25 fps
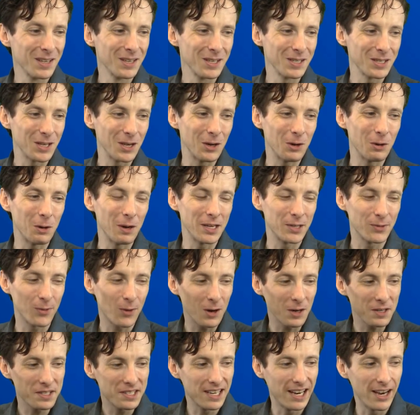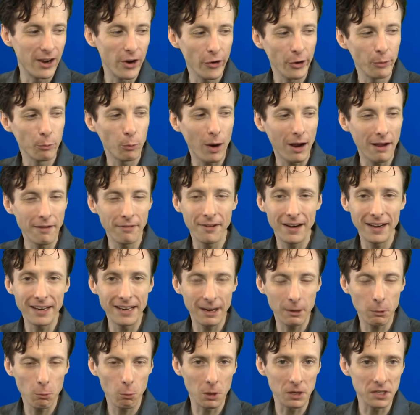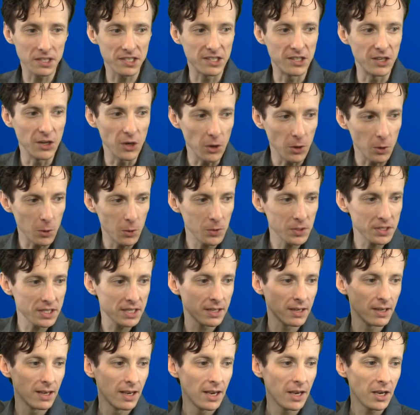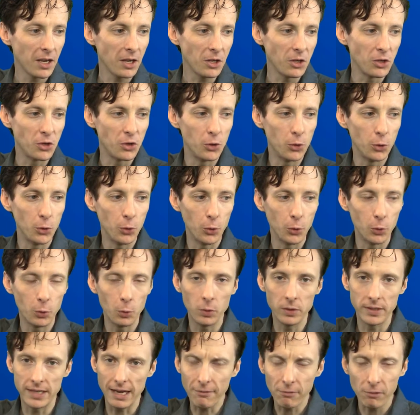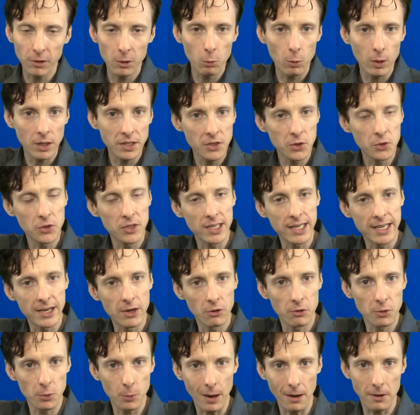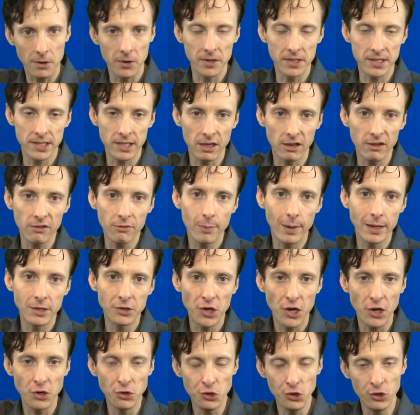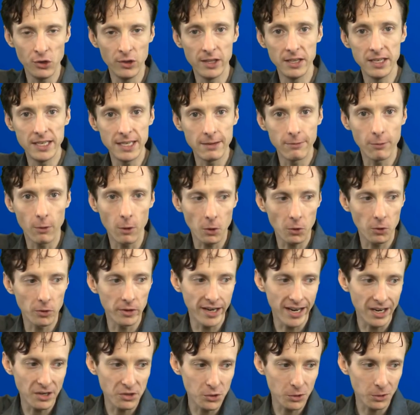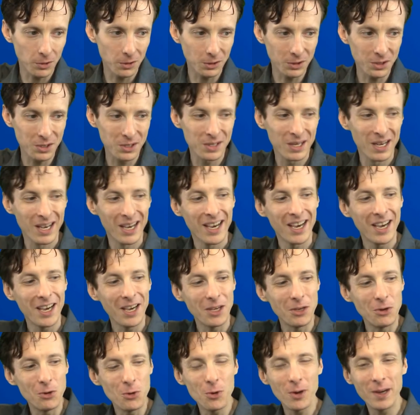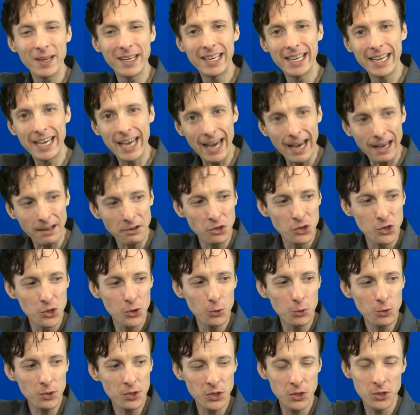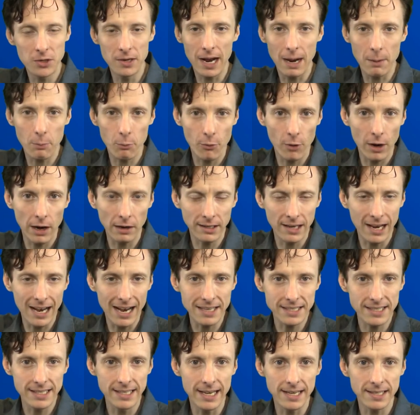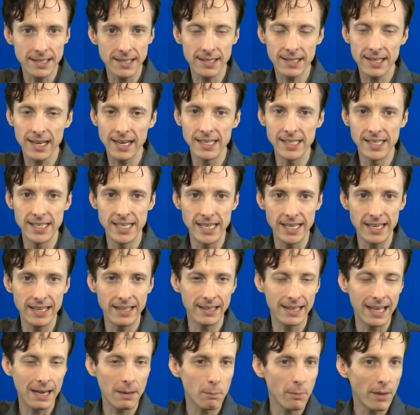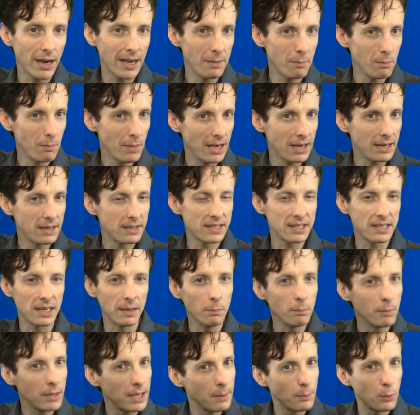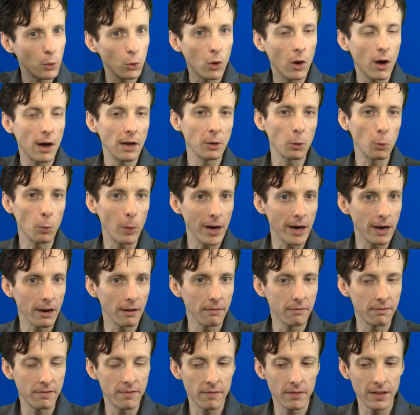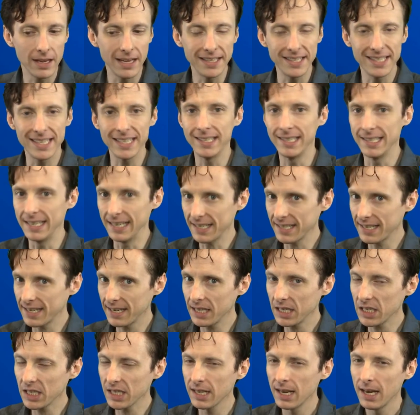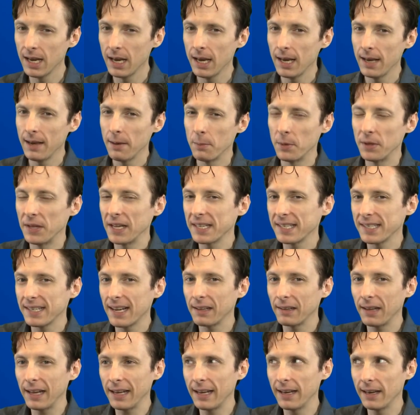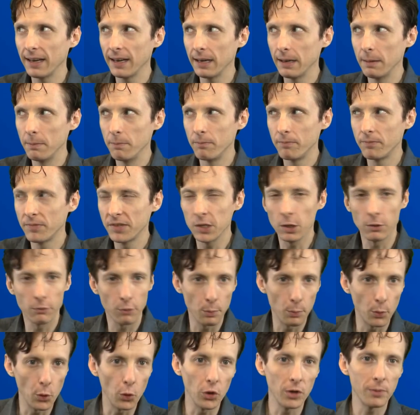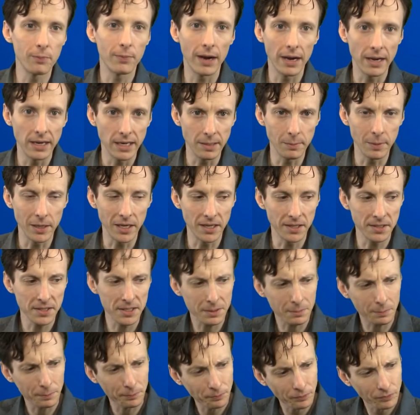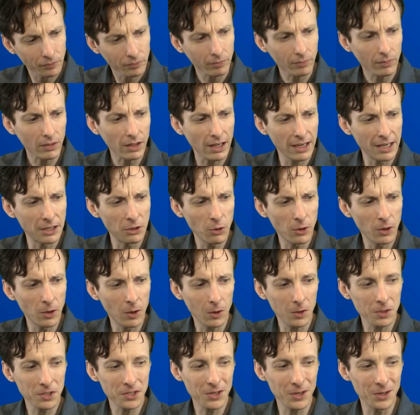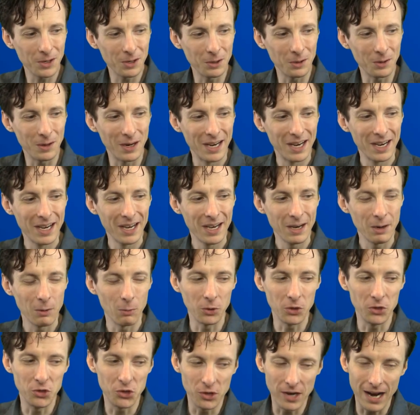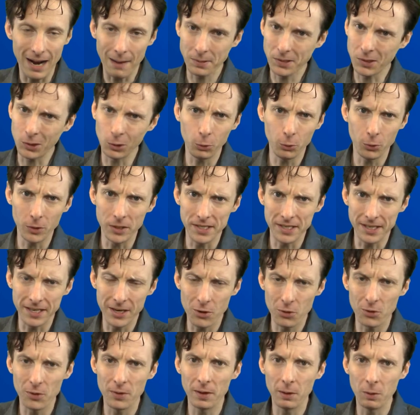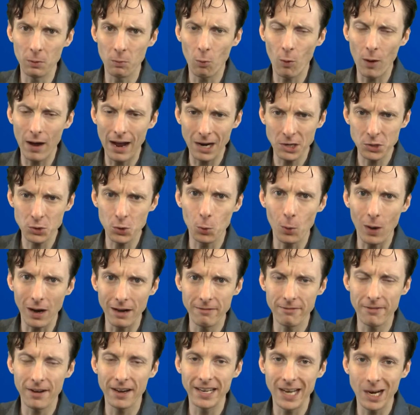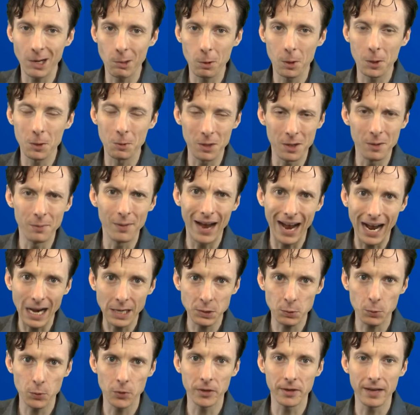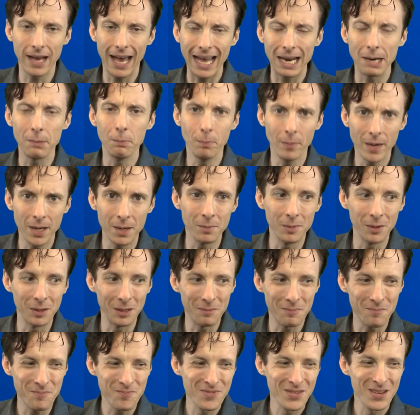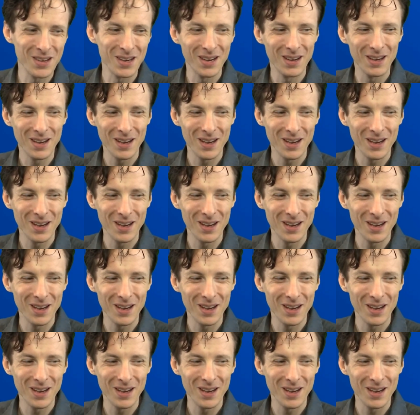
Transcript: So as far as securing Wi-Fi networks goes, you definitely want to secure the router itself by changing the default credentials. You can choose to not broadcast the SSID, and that might make some people unaware of its existence, but that's not like a silver bullet by any means. And you can also, well, you should absolutely secure the actual Wi-Fi network with a password at a minimum.